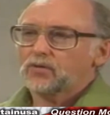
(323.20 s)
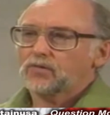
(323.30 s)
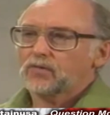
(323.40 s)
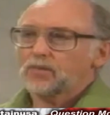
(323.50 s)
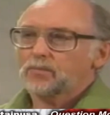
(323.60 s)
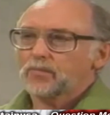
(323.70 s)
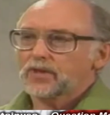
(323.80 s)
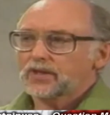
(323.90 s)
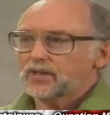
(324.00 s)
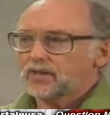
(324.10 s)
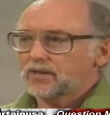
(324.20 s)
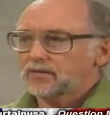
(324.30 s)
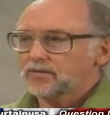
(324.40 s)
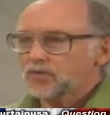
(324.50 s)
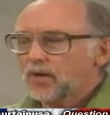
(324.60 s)
people from
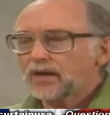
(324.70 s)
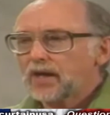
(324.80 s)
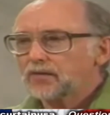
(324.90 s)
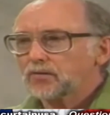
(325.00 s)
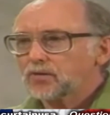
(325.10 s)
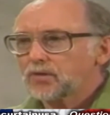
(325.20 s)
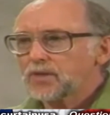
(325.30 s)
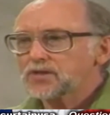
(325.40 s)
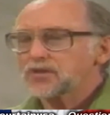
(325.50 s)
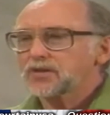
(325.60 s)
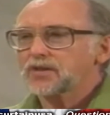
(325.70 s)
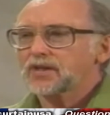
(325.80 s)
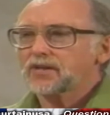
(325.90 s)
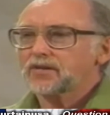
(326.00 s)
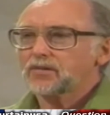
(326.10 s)
the Trilateral
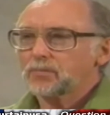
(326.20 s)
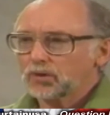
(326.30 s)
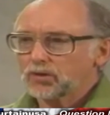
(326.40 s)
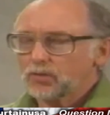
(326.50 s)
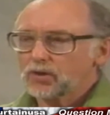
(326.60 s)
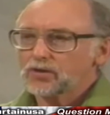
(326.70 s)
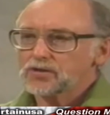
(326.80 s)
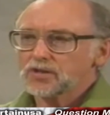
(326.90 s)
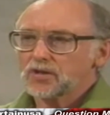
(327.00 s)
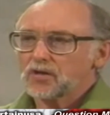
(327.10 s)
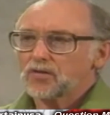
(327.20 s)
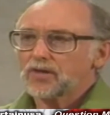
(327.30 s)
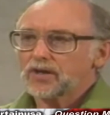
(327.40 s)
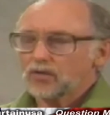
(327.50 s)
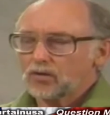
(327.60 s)
Commission and the Bilderbergers and
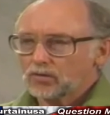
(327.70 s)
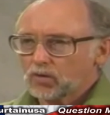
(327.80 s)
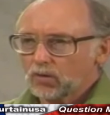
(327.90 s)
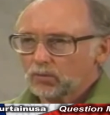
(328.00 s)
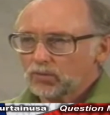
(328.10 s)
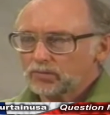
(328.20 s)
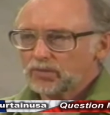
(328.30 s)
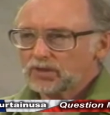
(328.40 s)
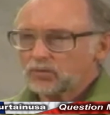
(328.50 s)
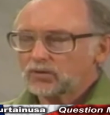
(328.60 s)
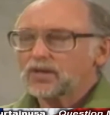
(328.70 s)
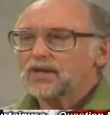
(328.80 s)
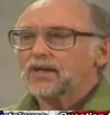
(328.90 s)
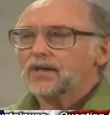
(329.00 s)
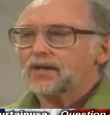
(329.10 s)
all, they're all corporate people.